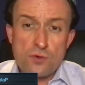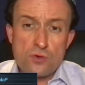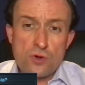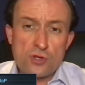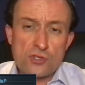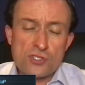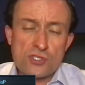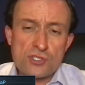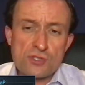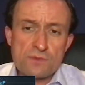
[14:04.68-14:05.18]

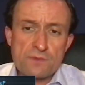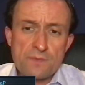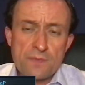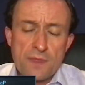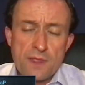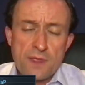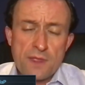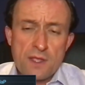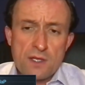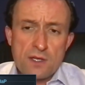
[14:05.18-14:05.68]
us
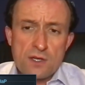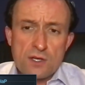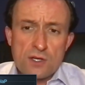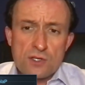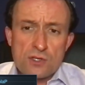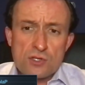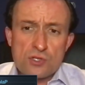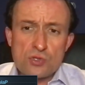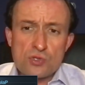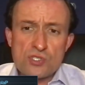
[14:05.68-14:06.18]

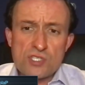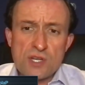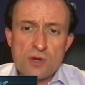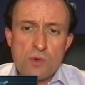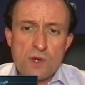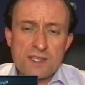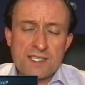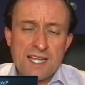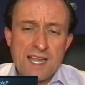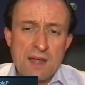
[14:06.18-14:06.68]
to see
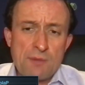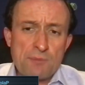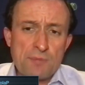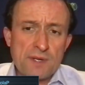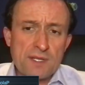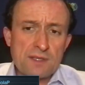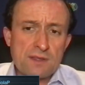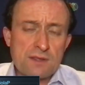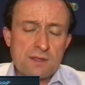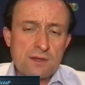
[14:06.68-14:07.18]
what
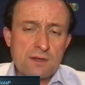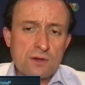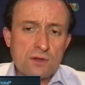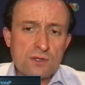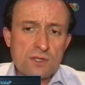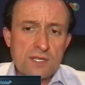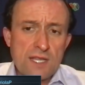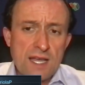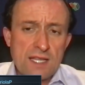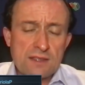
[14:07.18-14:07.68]
happened
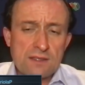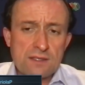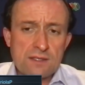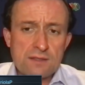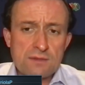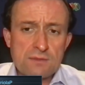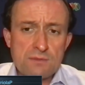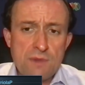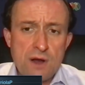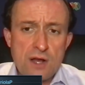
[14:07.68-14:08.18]
on that
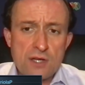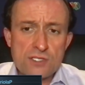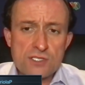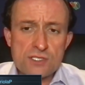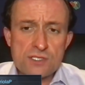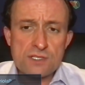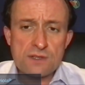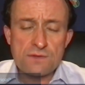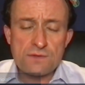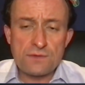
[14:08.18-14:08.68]

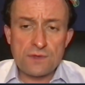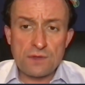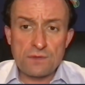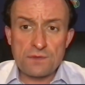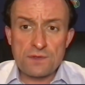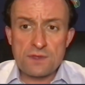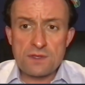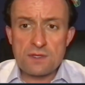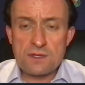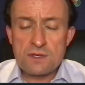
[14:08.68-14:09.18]
March the
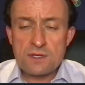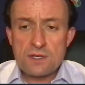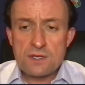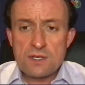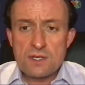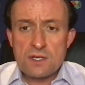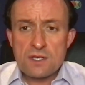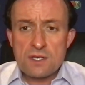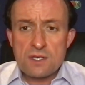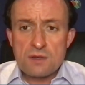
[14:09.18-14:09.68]
5th,
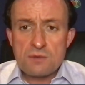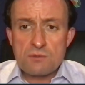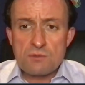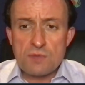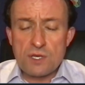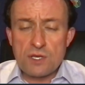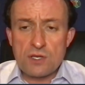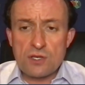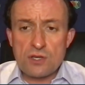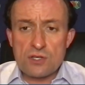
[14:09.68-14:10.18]

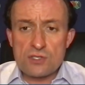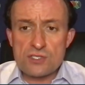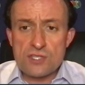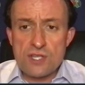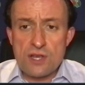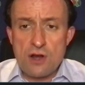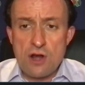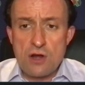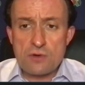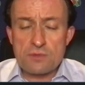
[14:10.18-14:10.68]
because
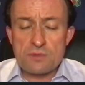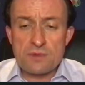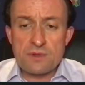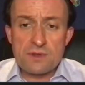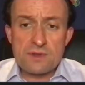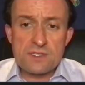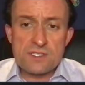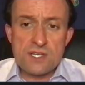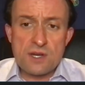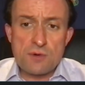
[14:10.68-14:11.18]
there are
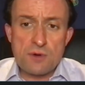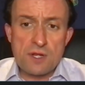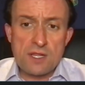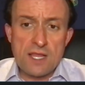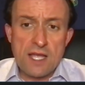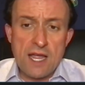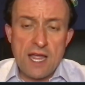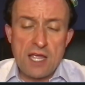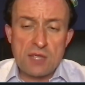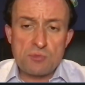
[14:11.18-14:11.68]
several
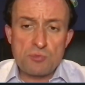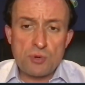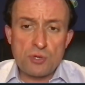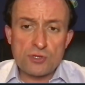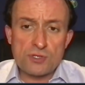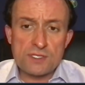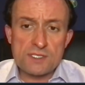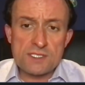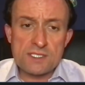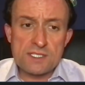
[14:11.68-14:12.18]

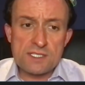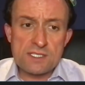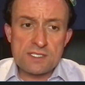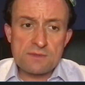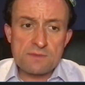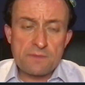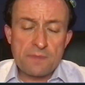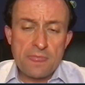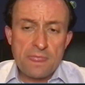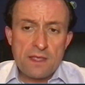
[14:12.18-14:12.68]
hypotheses.
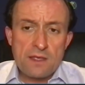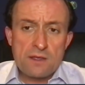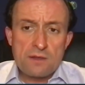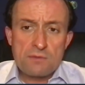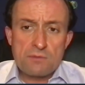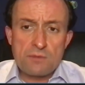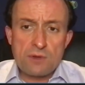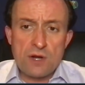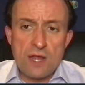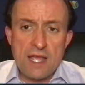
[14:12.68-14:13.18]

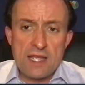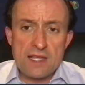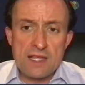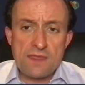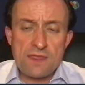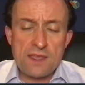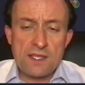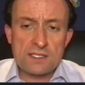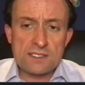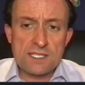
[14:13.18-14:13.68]
But I
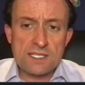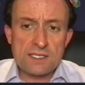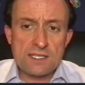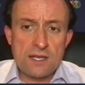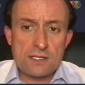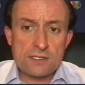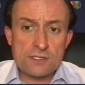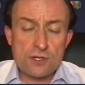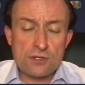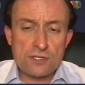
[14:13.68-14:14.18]
think that the
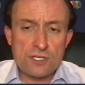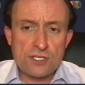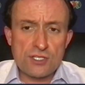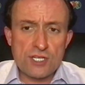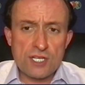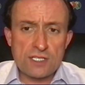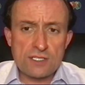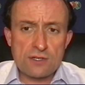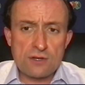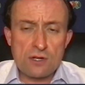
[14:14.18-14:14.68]
Attorney
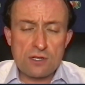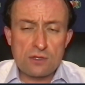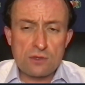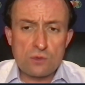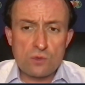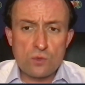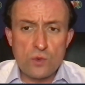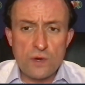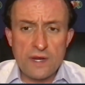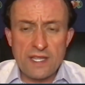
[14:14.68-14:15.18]

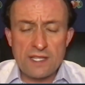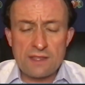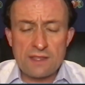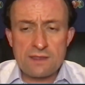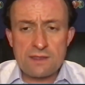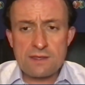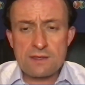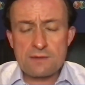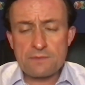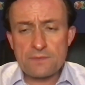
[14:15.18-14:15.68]
General, with
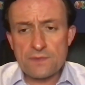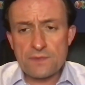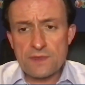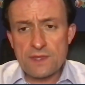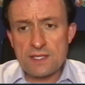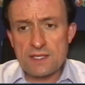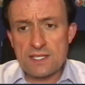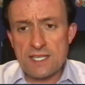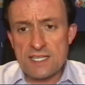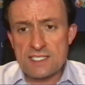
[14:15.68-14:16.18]

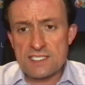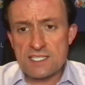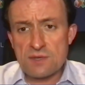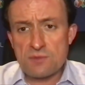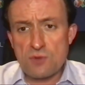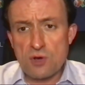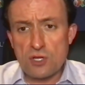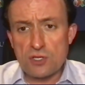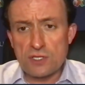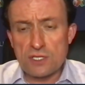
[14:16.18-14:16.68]
the
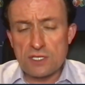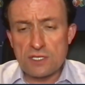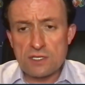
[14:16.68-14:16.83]
testimony